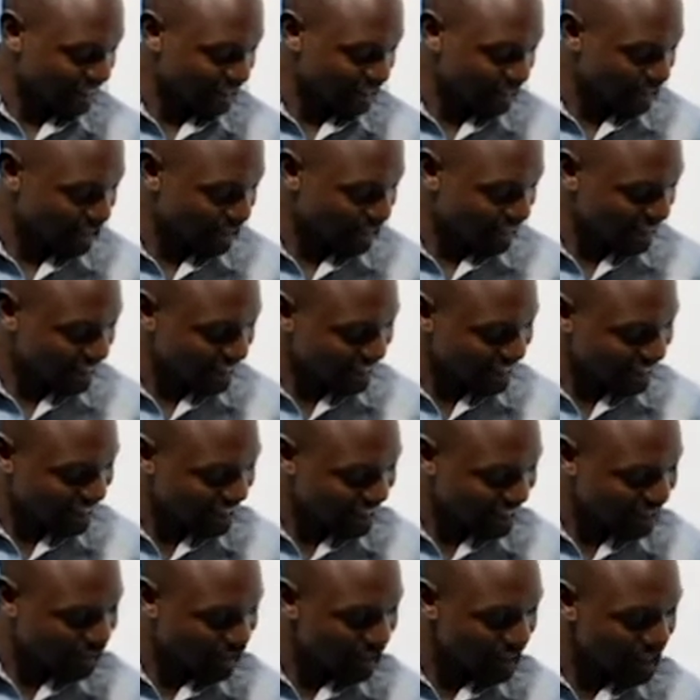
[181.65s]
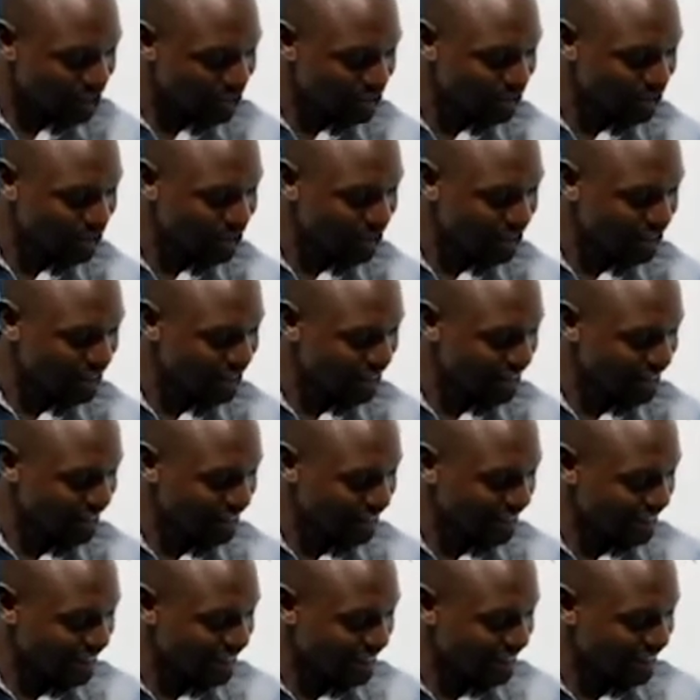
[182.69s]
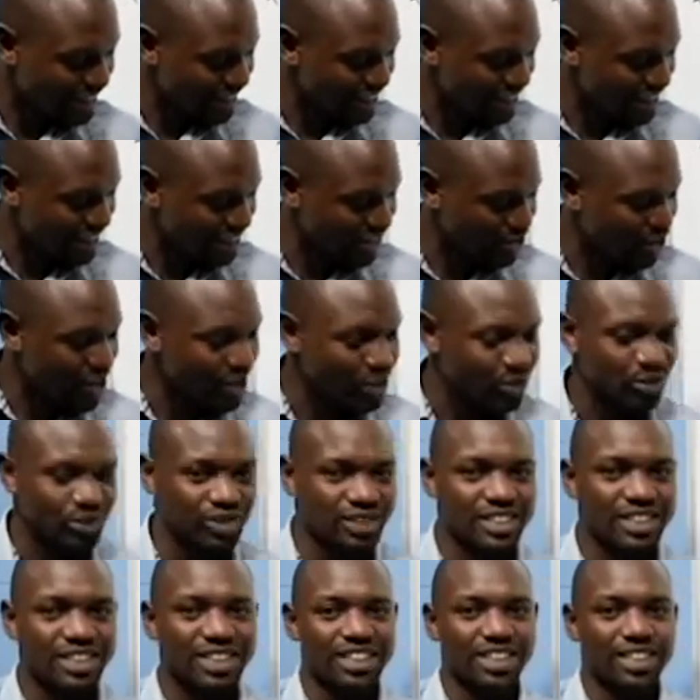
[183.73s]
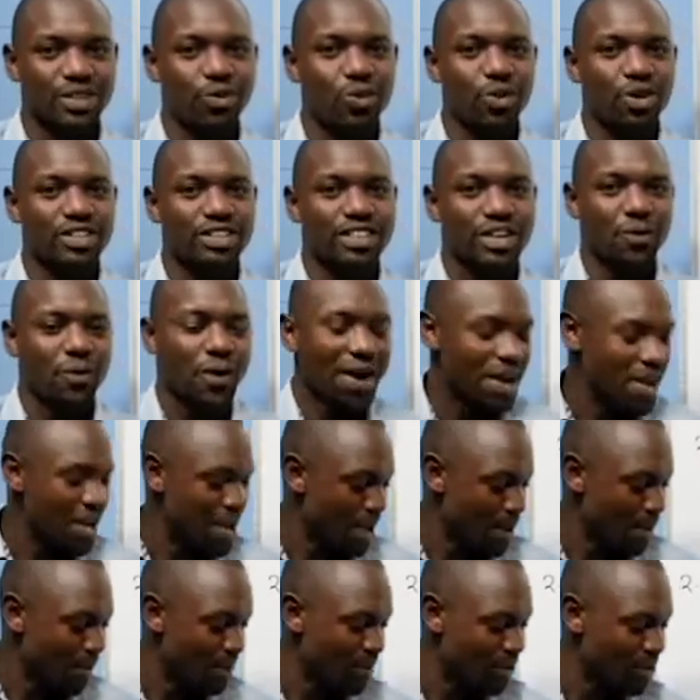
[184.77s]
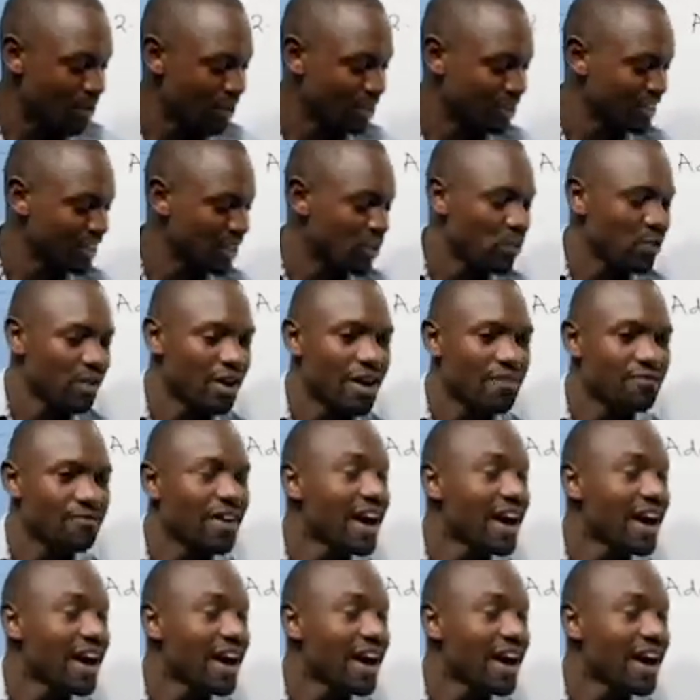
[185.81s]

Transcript: stone, it is going to sink in water. Why? Because we have